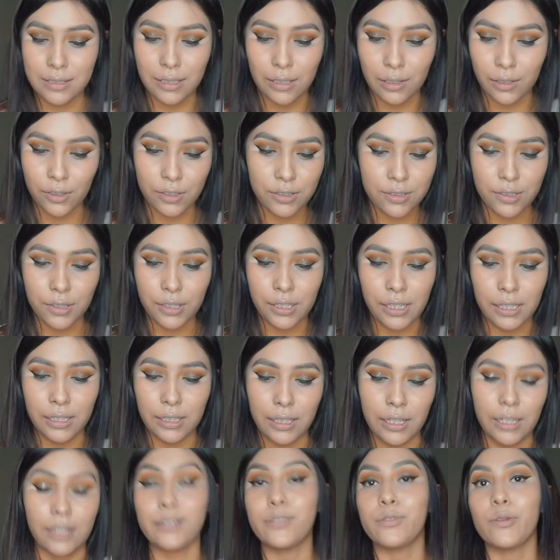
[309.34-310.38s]
concealers or
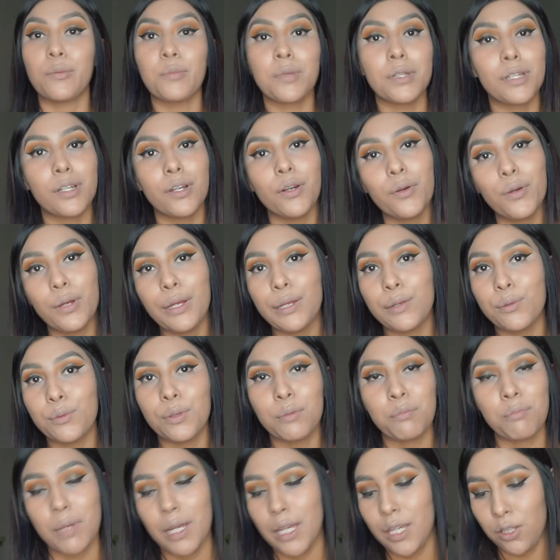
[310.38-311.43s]
anything, so I'm going to go in
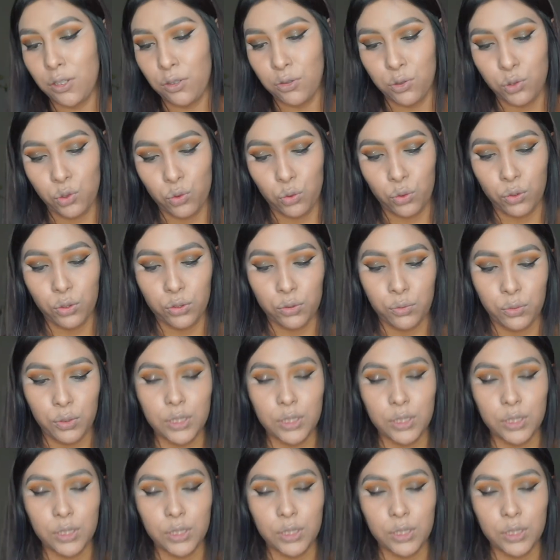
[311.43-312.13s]
with my usuals,